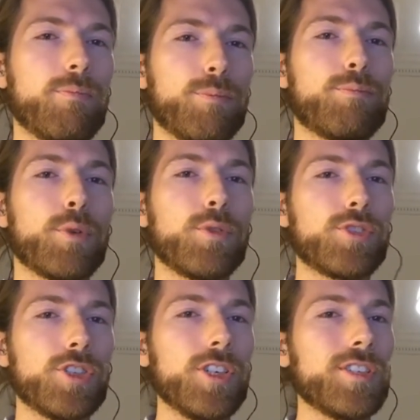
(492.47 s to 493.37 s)

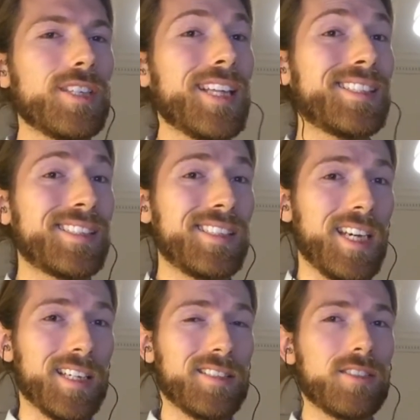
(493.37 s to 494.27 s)
brochure said
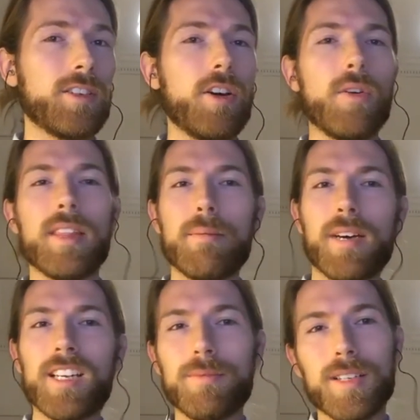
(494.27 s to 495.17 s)
6. So that
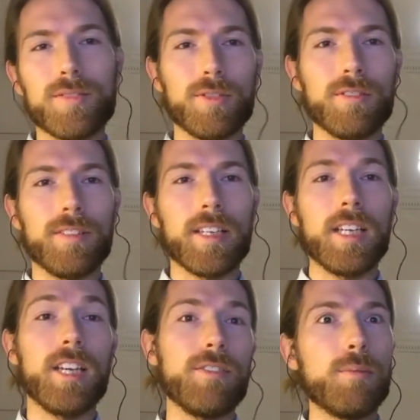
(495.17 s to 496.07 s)
might have been sort of like
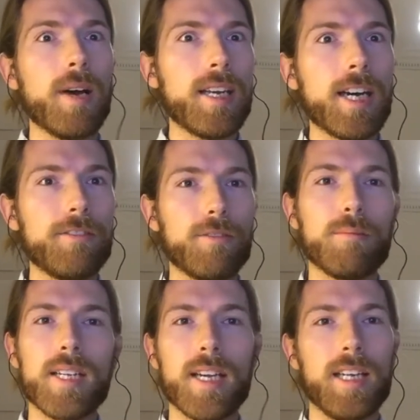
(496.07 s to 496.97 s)
a if you buy now for
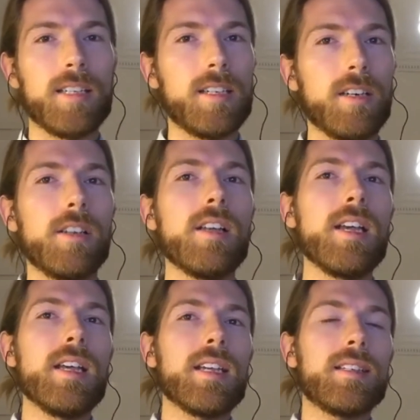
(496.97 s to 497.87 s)
me kind of deal.
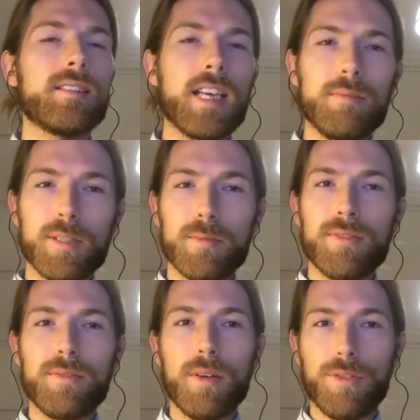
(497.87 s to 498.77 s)
He said
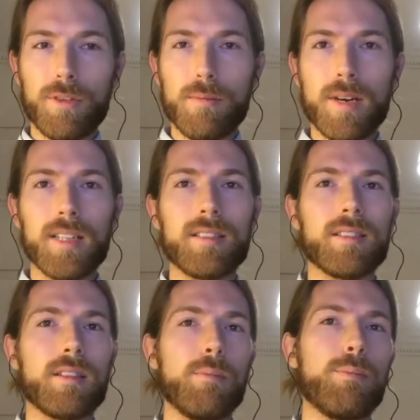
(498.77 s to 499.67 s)
minimum of 3 months.
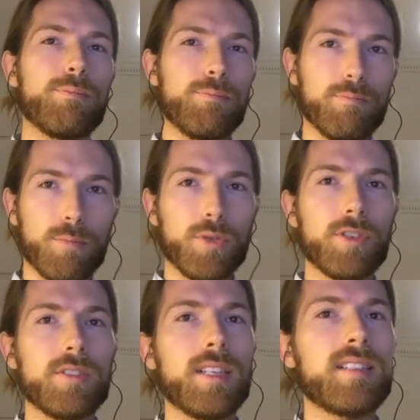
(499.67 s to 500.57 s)
The
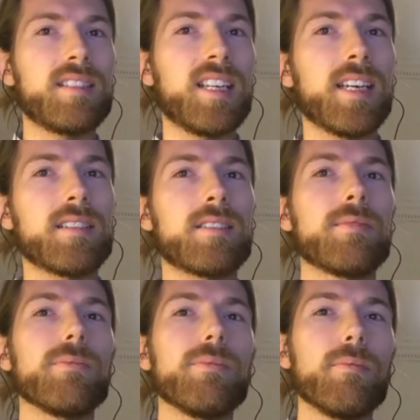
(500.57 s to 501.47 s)
brochure says 6.
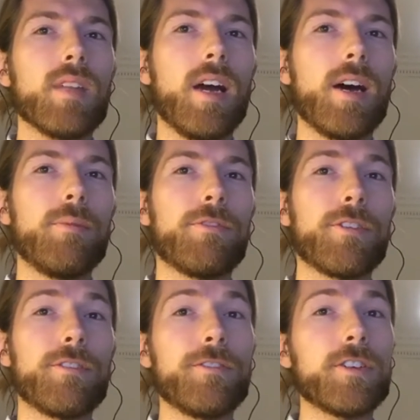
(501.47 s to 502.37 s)
For
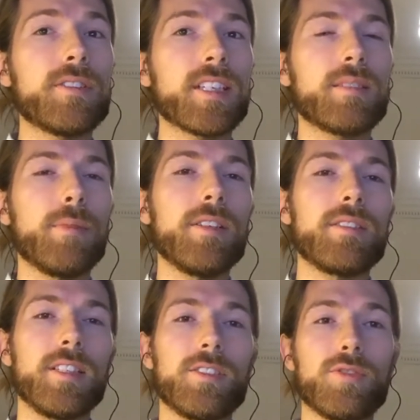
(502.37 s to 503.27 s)
the first 6 months,
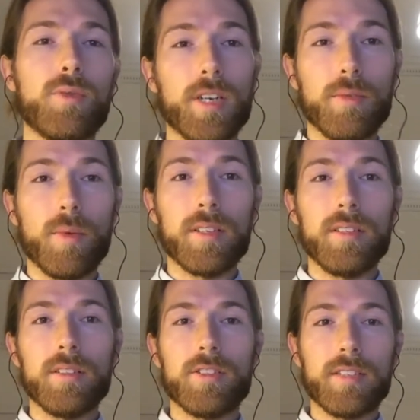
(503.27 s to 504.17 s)
it's
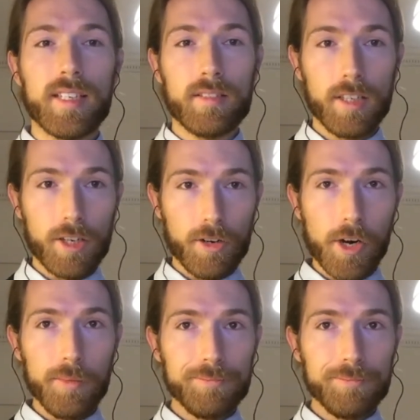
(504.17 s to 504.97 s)
2160 euro,